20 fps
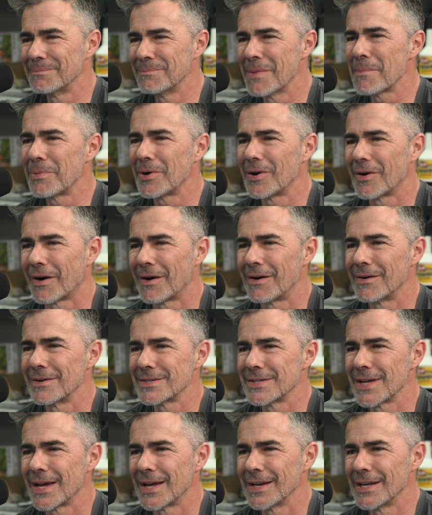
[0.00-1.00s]
Remember Art
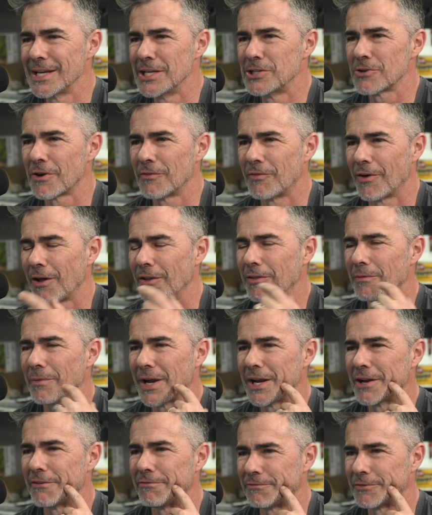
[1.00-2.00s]
said he drove all the
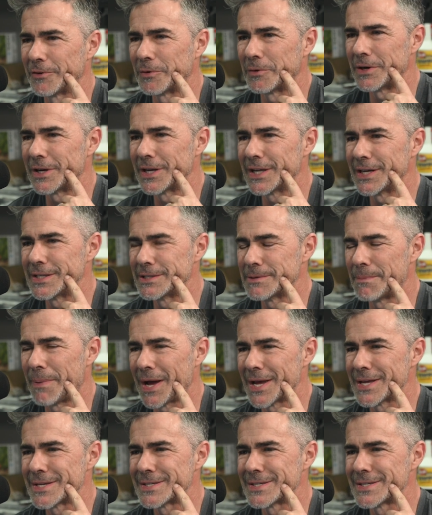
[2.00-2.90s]
way to Florida to buy a